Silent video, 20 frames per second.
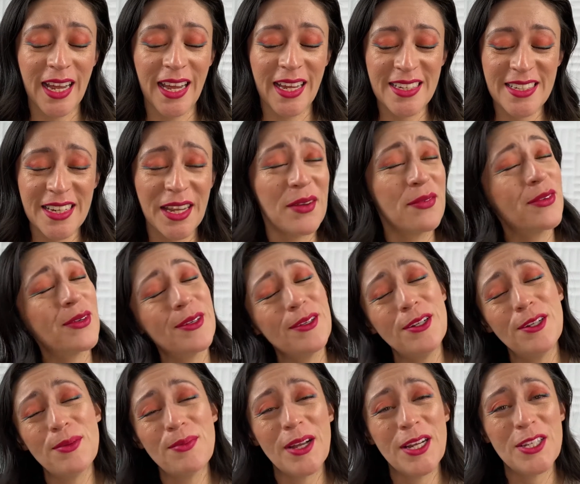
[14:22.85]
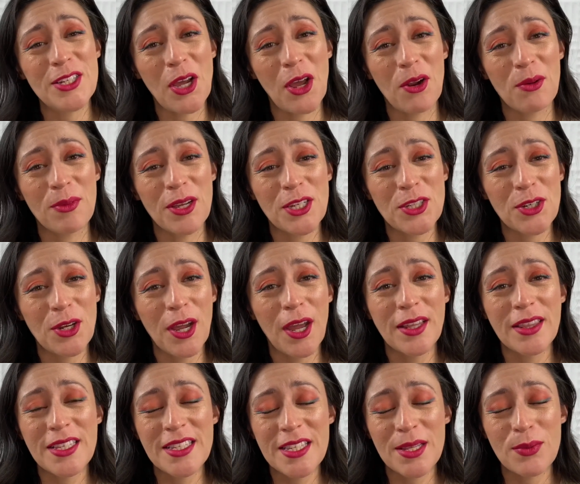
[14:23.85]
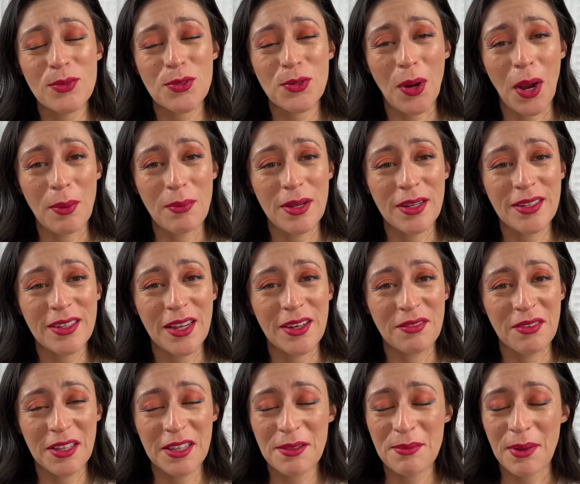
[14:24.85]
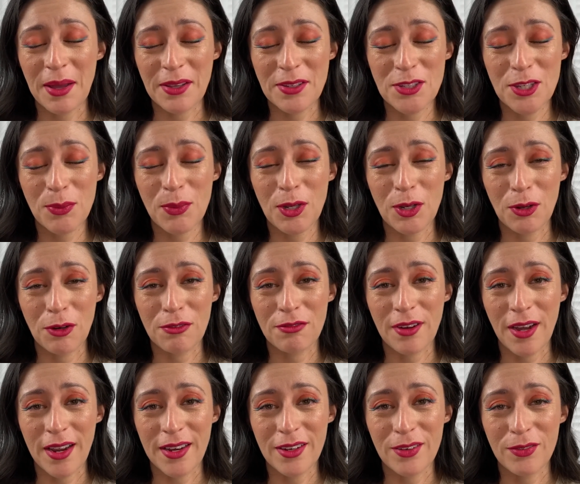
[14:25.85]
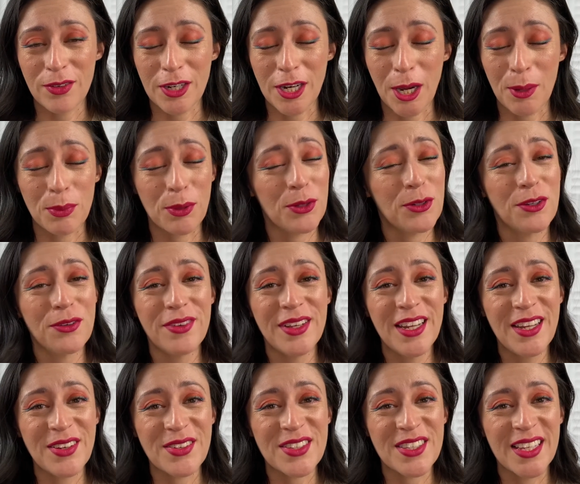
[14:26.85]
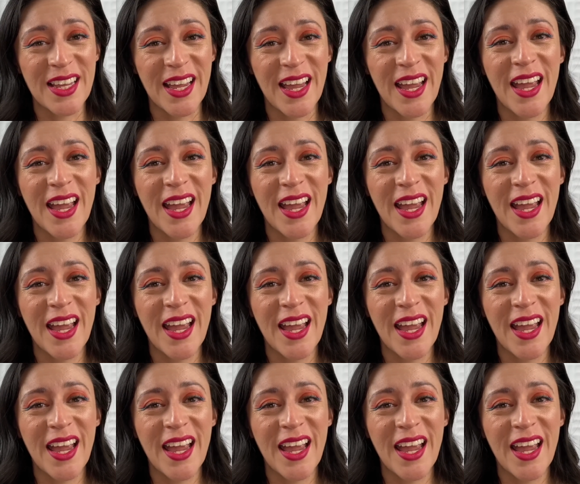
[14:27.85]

And if you're new to my channel, make sure you hit the subscribe button and ring the bell so you'll be notified of when I upload new videos.